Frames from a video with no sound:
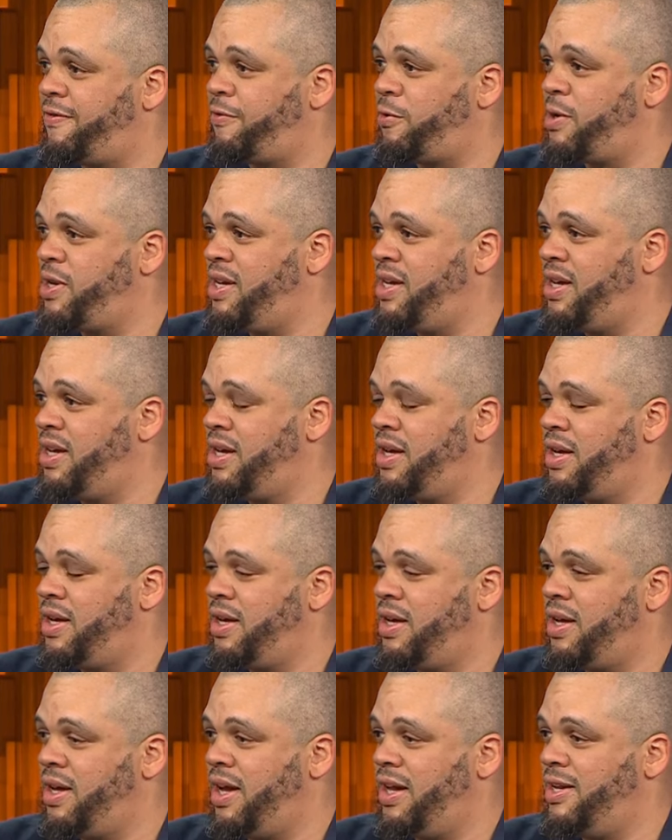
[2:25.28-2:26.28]
free
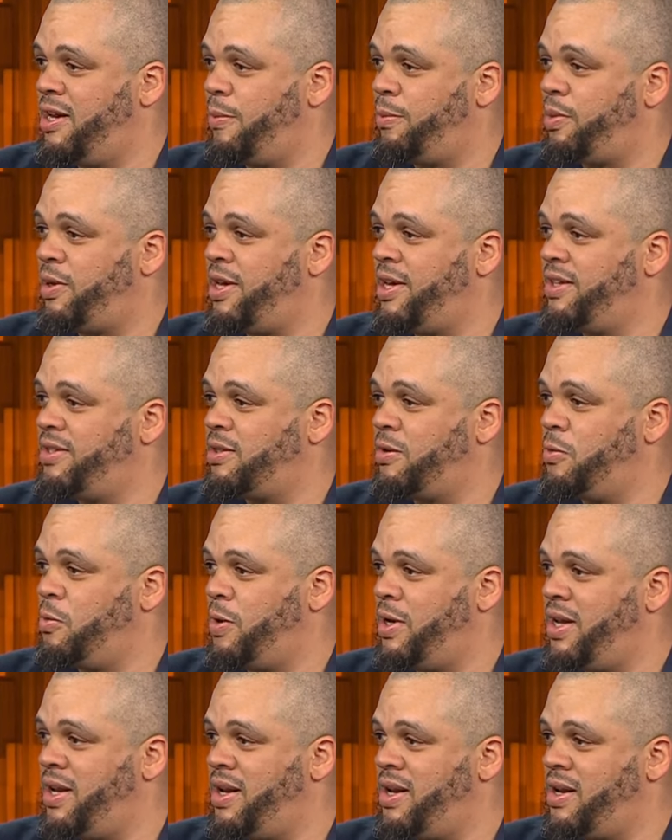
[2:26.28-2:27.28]
and they're playing to
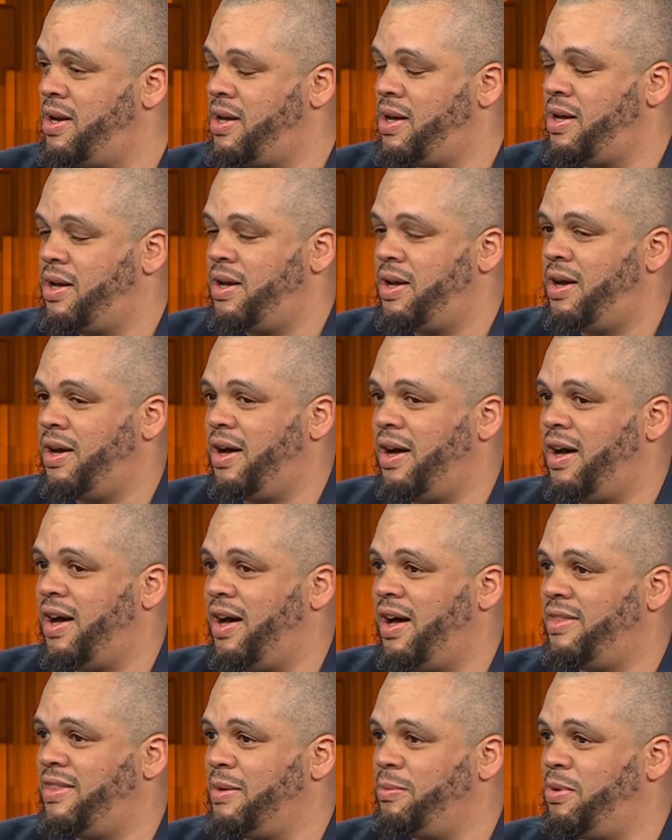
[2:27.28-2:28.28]
win.
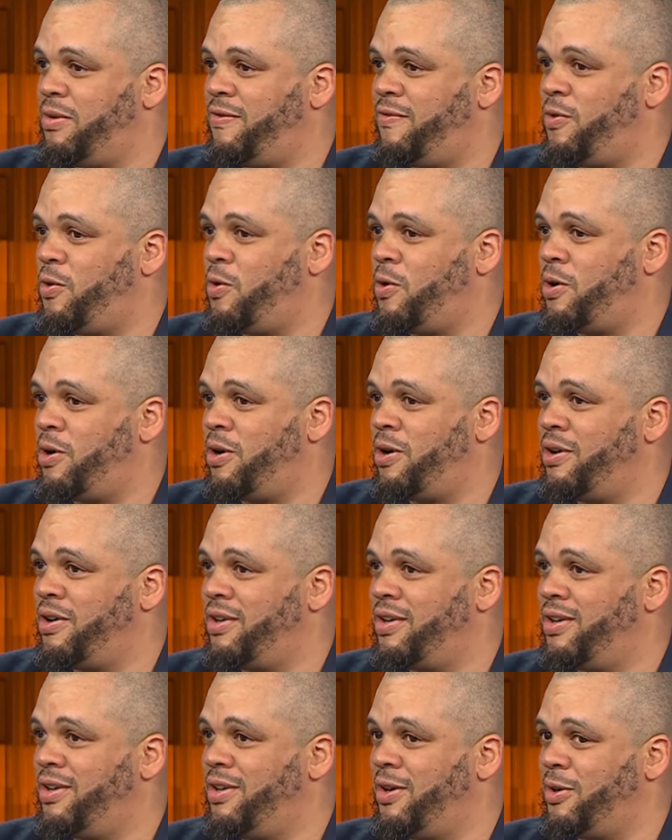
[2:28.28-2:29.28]
I think
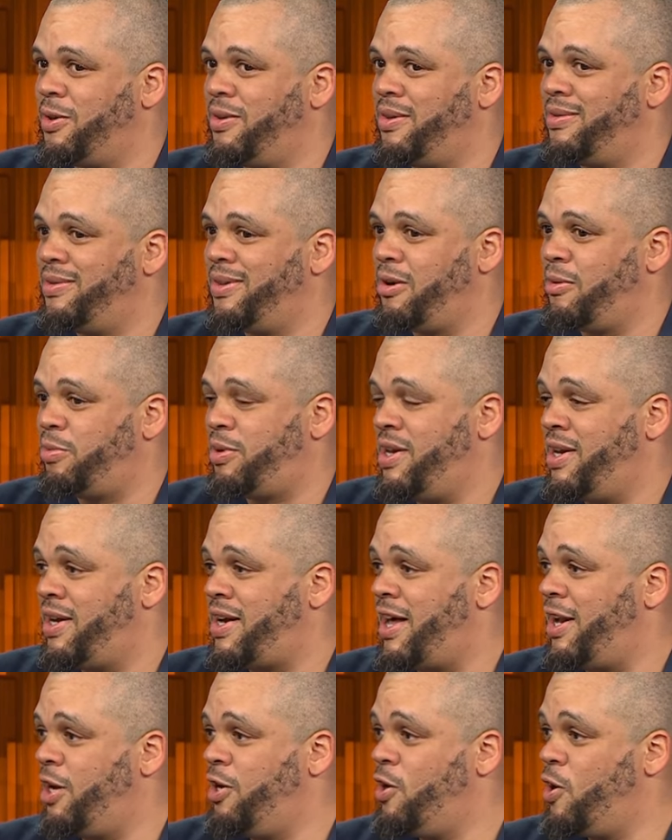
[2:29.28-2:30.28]
before, you know, they were playing
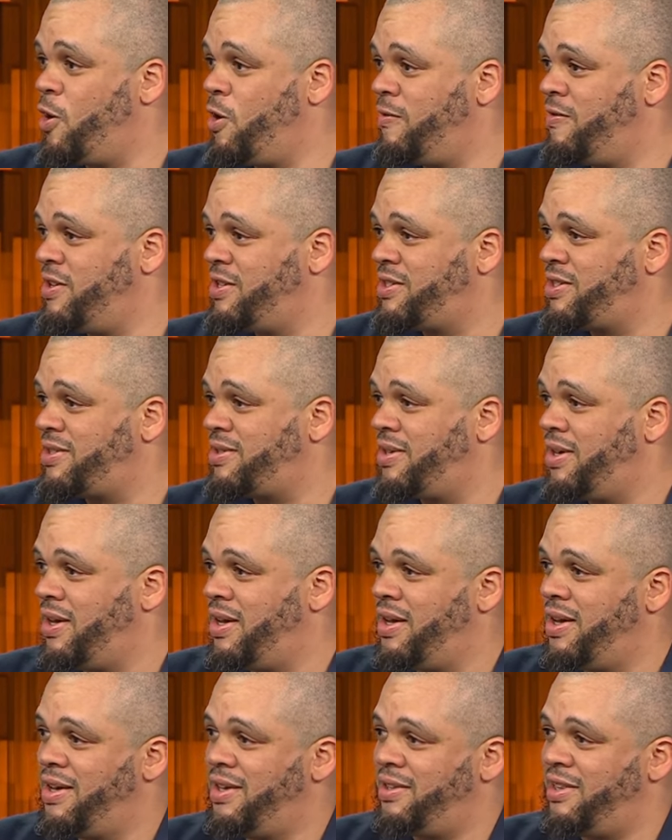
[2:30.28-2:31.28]
kind of nervous
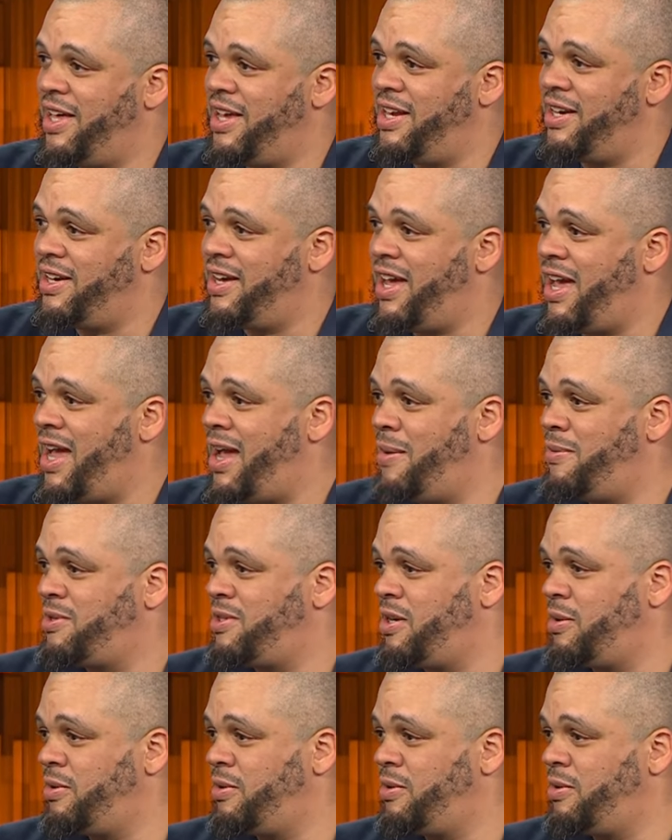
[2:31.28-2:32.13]
late in games.